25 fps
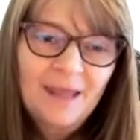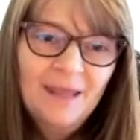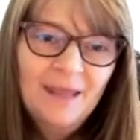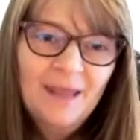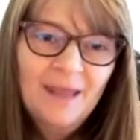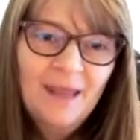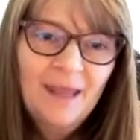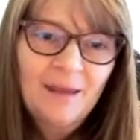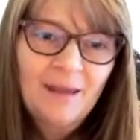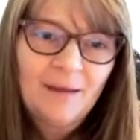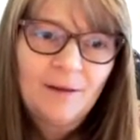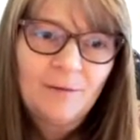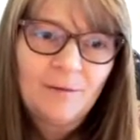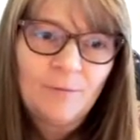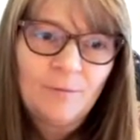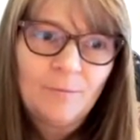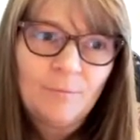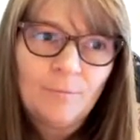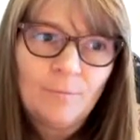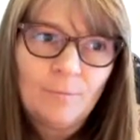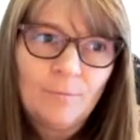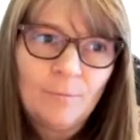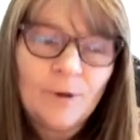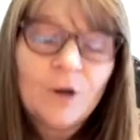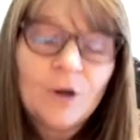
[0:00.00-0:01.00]
a
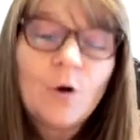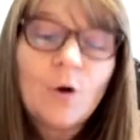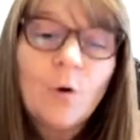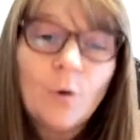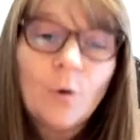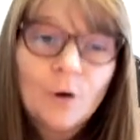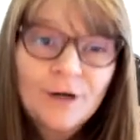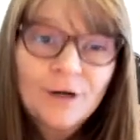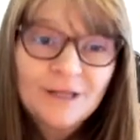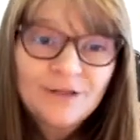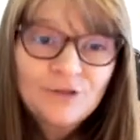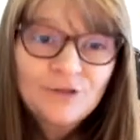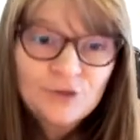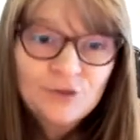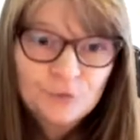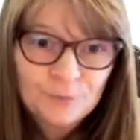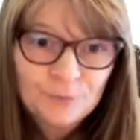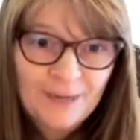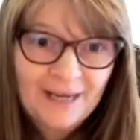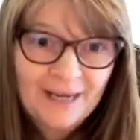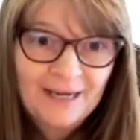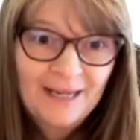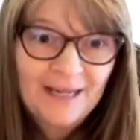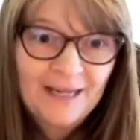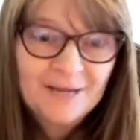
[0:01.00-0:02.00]
recorded
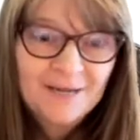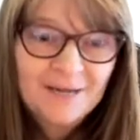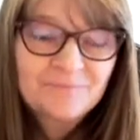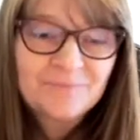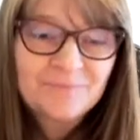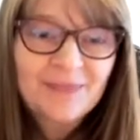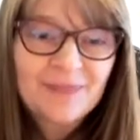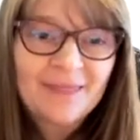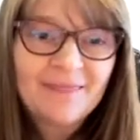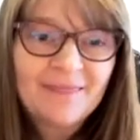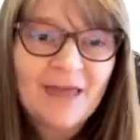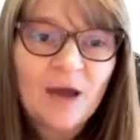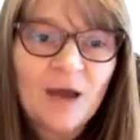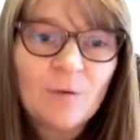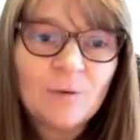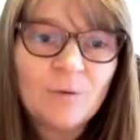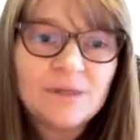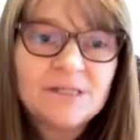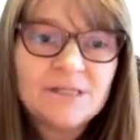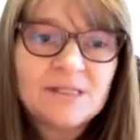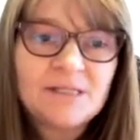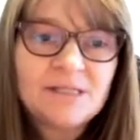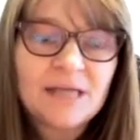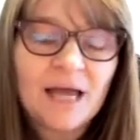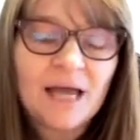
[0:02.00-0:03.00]
training that
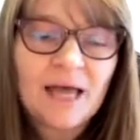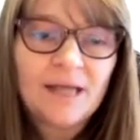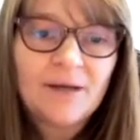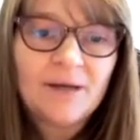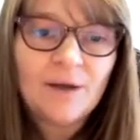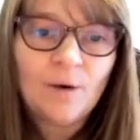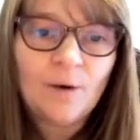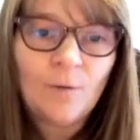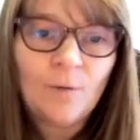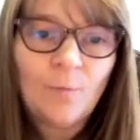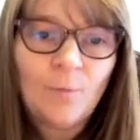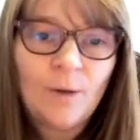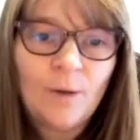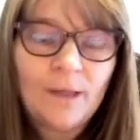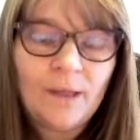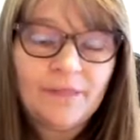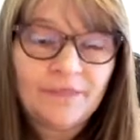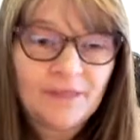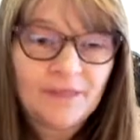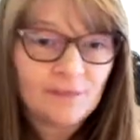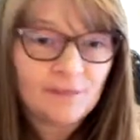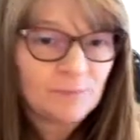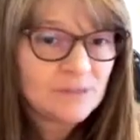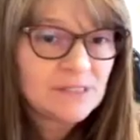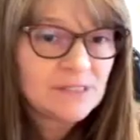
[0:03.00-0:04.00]
was done
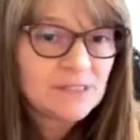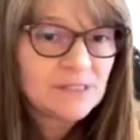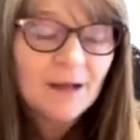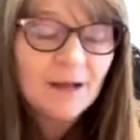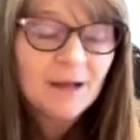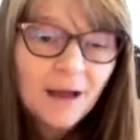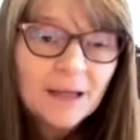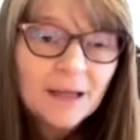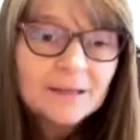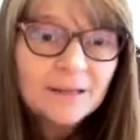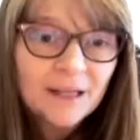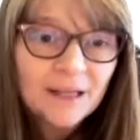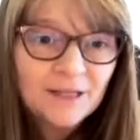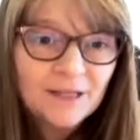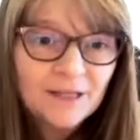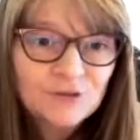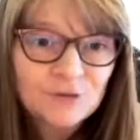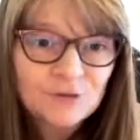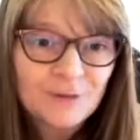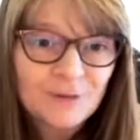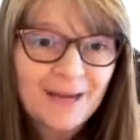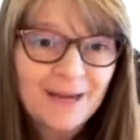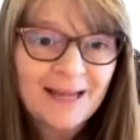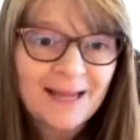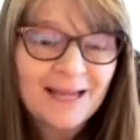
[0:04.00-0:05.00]
with, it was an online
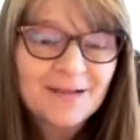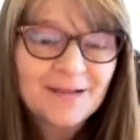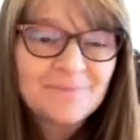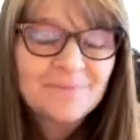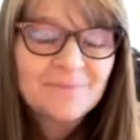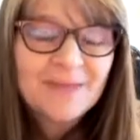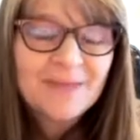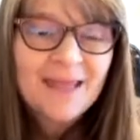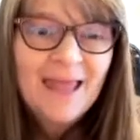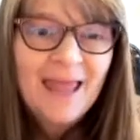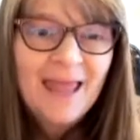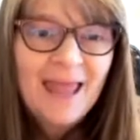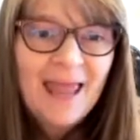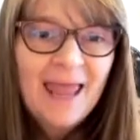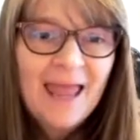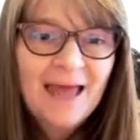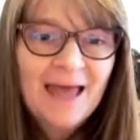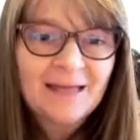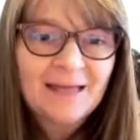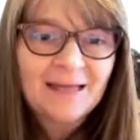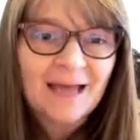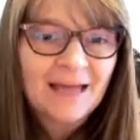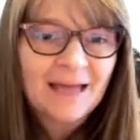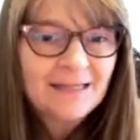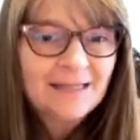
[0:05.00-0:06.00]
training,
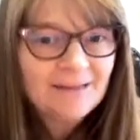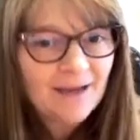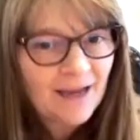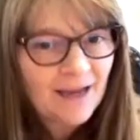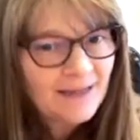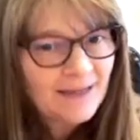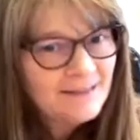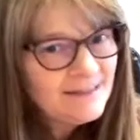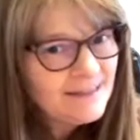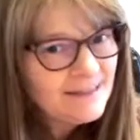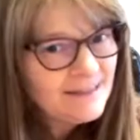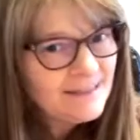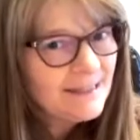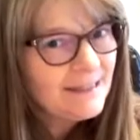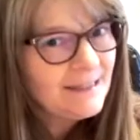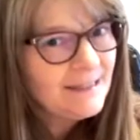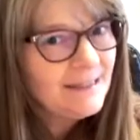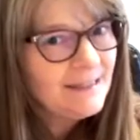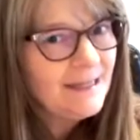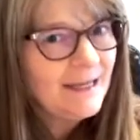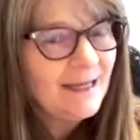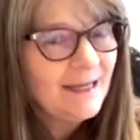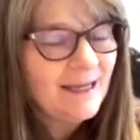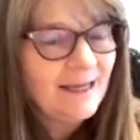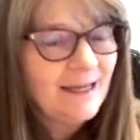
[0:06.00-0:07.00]
and I
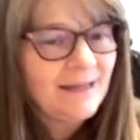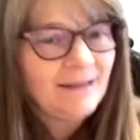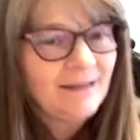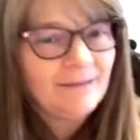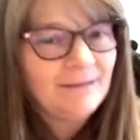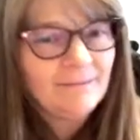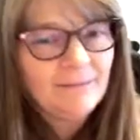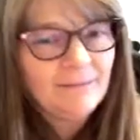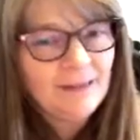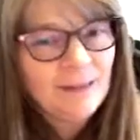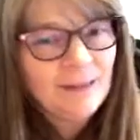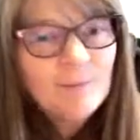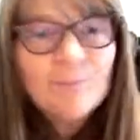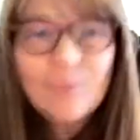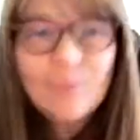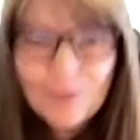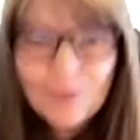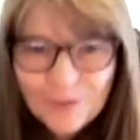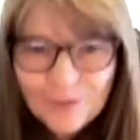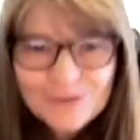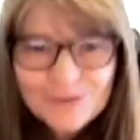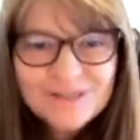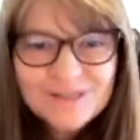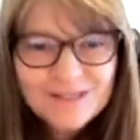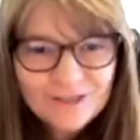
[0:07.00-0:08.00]
did an
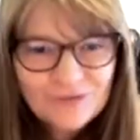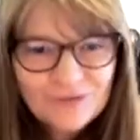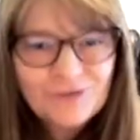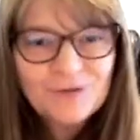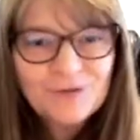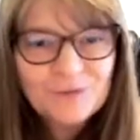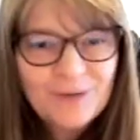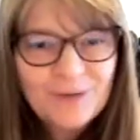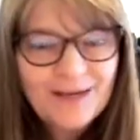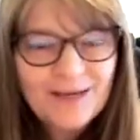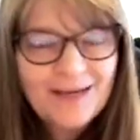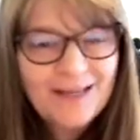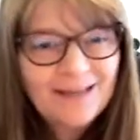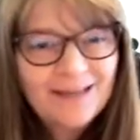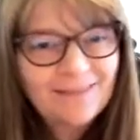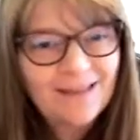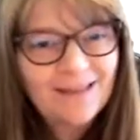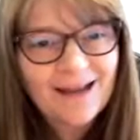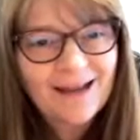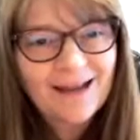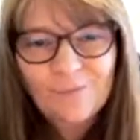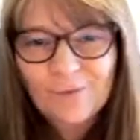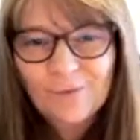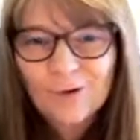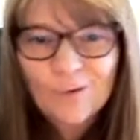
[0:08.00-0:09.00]
in-person training
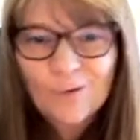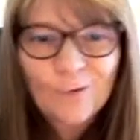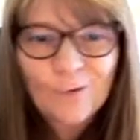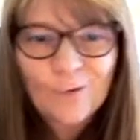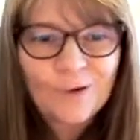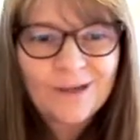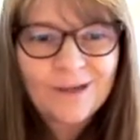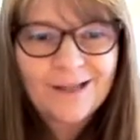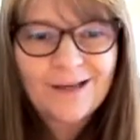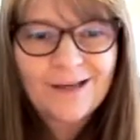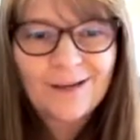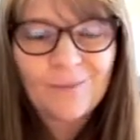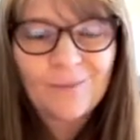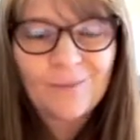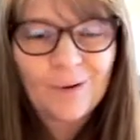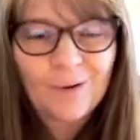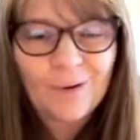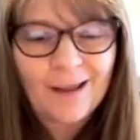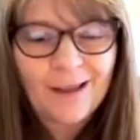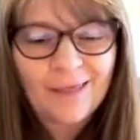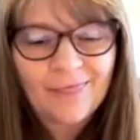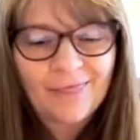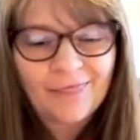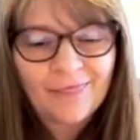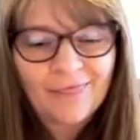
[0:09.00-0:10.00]
that I recorded
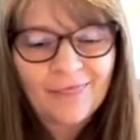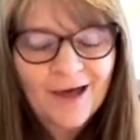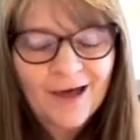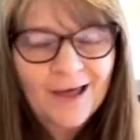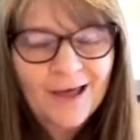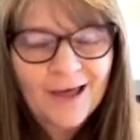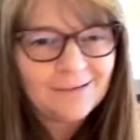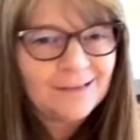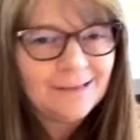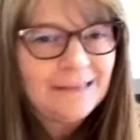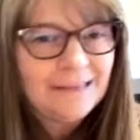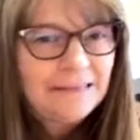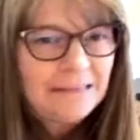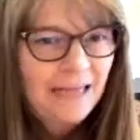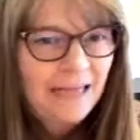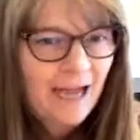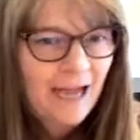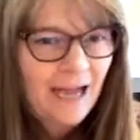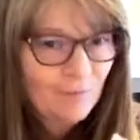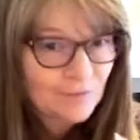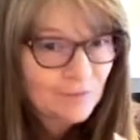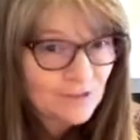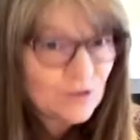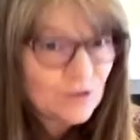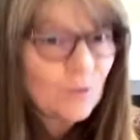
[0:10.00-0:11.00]
and thought
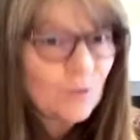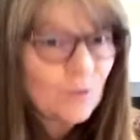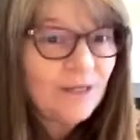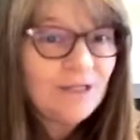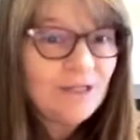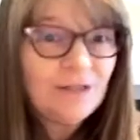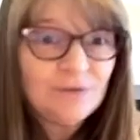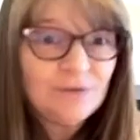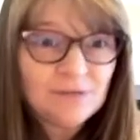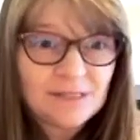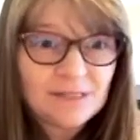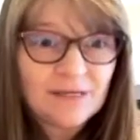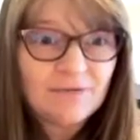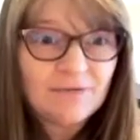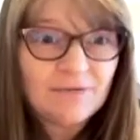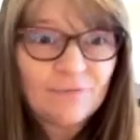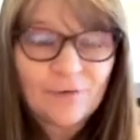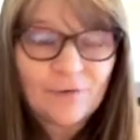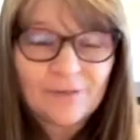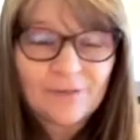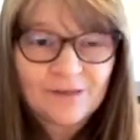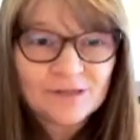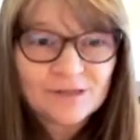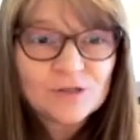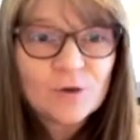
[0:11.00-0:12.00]
I was going to use it
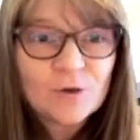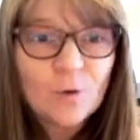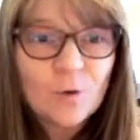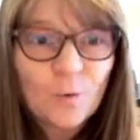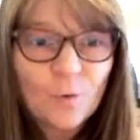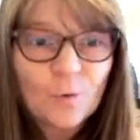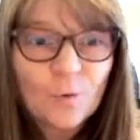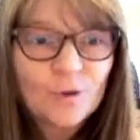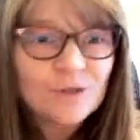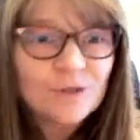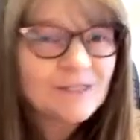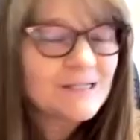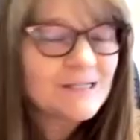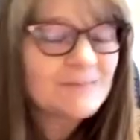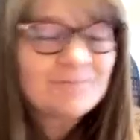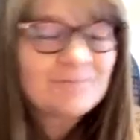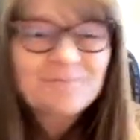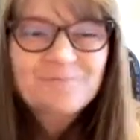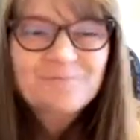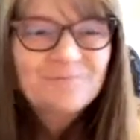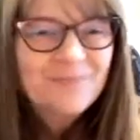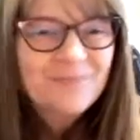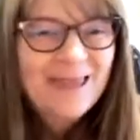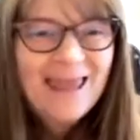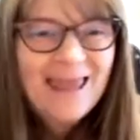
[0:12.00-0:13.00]
for this course.
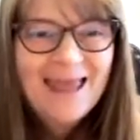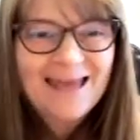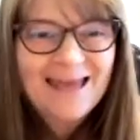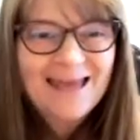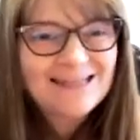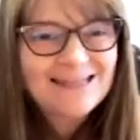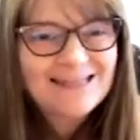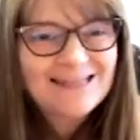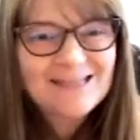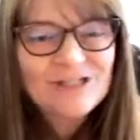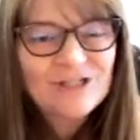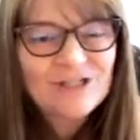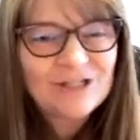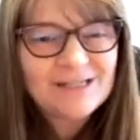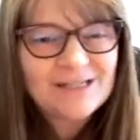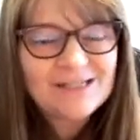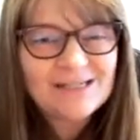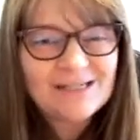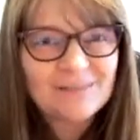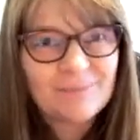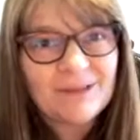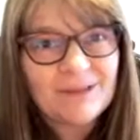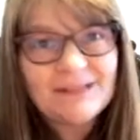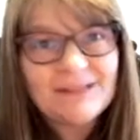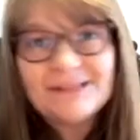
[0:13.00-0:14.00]
And it's
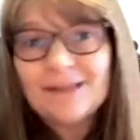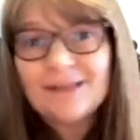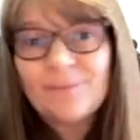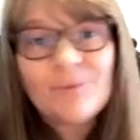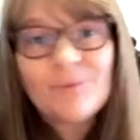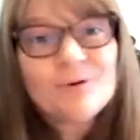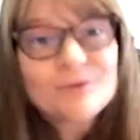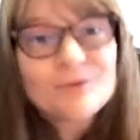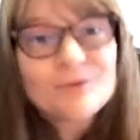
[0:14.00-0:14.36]
just because I